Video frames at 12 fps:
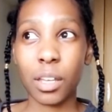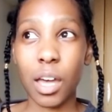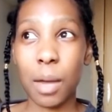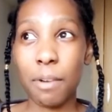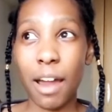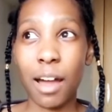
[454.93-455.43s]

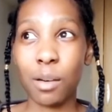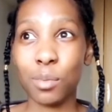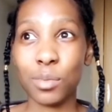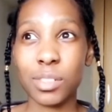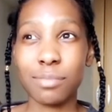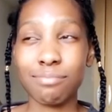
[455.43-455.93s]

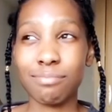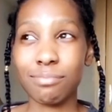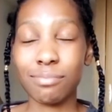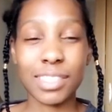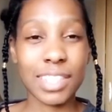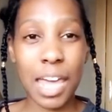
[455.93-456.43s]
around
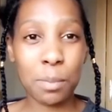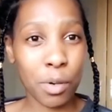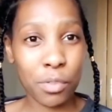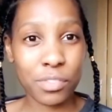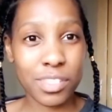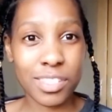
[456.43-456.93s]
10
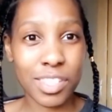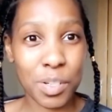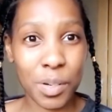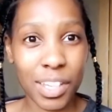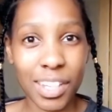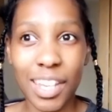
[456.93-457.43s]
months to do
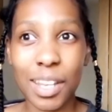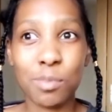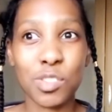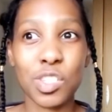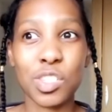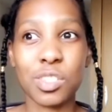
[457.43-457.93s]
it, and I'm
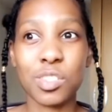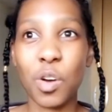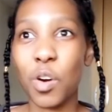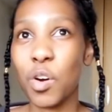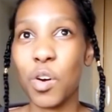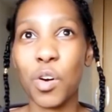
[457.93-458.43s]
just
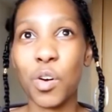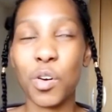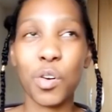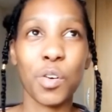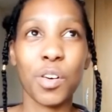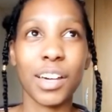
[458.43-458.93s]

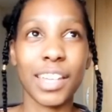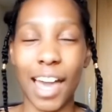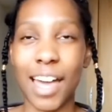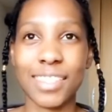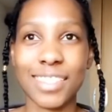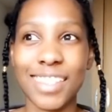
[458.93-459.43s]
so
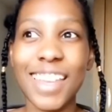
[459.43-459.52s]
gassed.